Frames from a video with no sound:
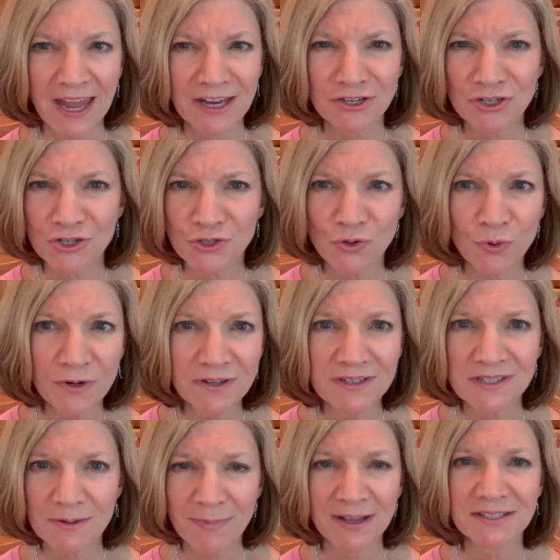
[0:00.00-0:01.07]
a short
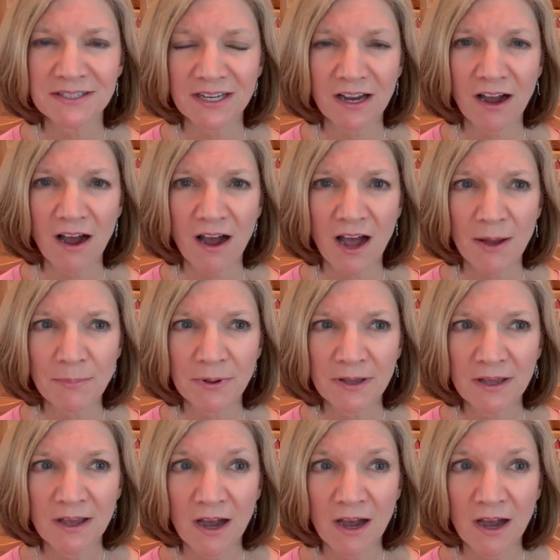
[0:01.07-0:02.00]
domestic hop